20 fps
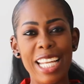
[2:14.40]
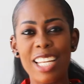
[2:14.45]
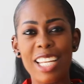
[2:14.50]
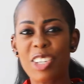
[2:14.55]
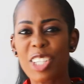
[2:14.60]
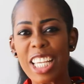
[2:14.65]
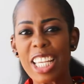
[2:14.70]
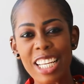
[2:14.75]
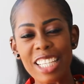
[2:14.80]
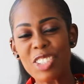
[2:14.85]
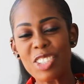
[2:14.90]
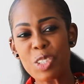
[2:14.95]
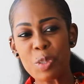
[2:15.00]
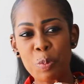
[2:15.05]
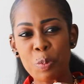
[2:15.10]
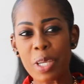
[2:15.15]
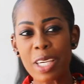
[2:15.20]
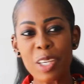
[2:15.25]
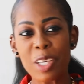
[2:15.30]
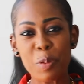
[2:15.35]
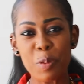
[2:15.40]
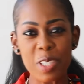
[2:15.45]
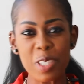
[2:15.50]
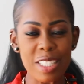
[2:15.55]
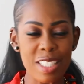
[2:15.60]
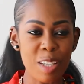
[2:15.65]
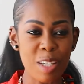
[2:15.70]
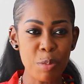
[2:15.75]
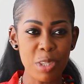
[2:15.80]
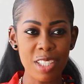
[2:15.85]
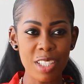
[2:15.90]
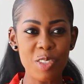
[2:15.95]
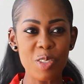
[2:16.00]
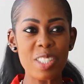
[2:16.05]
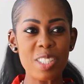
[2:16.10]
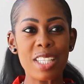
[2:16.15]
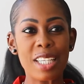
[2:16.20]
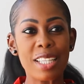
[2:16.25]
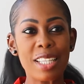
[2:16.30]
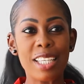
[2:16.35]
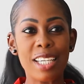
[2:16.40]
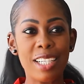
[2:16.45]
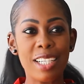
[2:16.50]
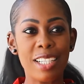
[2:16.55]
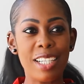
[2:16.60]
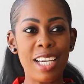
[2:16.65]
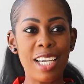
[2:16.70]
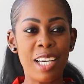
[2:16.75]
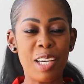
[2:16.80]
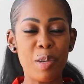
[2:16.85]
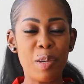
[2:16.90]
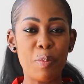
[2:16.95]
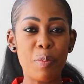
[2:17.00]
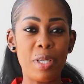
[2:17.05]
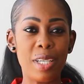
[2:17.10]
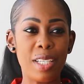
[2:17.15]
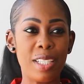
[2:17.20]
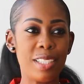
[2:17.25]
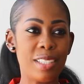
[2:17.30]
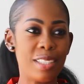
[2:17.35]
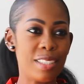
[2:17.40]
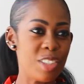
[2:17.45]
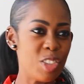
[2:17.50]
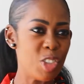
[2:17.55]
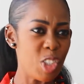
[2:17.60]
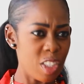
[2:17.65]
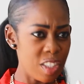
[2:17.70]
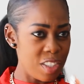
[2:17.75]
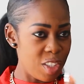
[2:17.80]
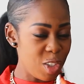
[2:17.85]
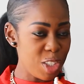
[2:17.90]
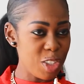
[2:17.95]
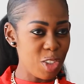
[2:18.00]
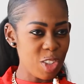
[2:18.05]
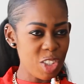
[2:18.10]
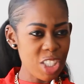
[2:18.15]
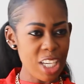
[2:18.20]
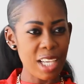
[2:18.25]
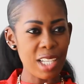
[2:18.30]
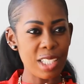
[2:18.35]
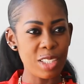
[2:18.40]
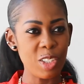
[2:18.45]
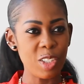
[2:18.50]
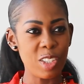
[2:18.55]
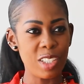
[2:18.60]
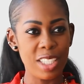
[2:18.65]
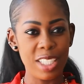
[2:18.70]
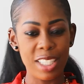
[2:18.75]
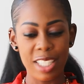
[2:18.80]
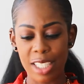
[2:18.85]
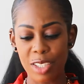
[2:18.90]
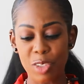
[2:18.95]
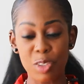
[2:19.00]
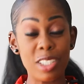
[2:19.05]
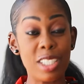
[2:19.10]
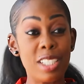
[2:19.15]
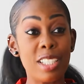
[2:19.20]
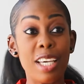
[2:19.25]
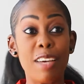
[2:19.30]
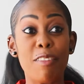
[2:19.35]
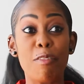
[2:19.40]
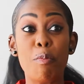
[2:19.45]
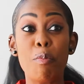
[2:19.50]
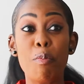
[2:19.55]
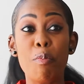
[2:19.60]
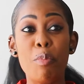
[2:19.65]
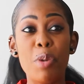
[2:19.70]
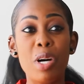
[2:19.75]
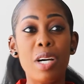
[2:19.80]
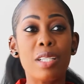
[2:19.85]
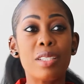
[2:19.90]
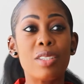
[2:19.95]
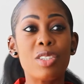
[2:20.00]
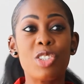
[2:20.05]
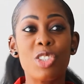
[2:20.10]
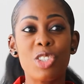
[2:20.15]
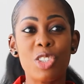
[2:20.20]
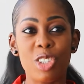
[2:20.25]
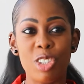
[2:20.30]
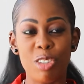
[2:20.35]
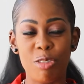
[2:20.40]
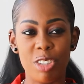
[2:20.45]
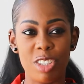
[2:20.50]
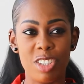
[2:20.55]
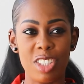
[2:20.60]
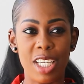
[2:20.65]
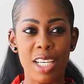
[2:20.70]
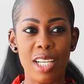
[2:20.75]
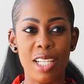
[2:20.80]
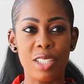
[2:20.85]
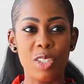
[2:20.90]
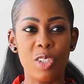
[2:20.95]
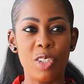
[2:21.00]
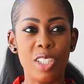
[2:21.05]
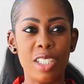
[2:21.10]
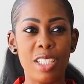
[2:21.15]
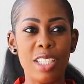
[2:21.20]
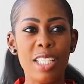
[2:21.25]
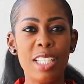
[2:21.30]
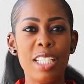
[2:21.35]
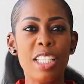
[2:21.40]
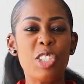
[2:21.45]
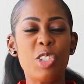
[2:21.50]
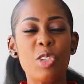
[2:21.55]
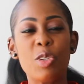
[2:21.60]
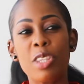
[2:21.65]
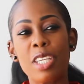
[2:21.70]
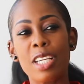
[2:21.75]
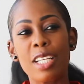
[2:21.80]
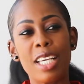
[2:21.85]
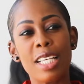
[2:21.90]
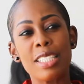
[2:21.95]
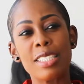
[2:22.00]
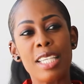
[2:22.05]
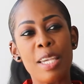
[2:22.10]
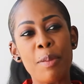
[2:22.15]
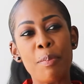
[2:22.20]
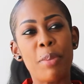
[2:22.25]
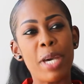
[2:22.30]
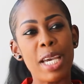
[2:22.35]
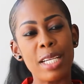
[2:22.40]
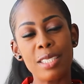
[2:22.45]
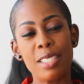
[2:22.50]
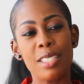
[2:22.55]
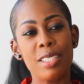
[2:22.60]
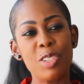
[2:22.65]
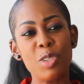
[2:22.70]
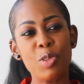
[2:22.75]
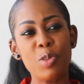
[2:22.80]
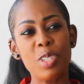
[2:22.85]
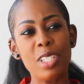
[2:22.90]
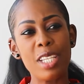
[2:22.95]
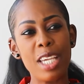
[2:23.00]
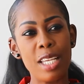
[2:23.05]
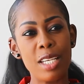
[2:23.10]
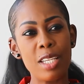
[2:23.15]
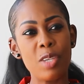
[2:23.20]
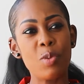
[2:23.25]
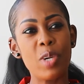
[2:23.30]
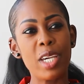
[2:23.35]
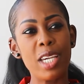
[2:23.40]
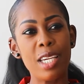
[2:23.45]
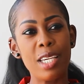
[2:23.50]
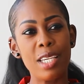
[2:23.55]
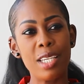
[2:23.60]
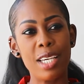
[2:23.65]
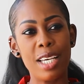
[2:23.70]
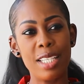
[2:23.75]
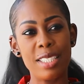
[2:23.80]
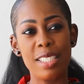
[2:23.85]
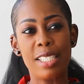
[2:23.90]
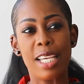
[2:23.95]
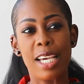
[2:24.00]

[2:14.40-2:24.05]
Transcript: Now, can I just pick up on something you said there, and just on your childhood and that you didn't have much of a childhood? Do you think that's impacted you in any way as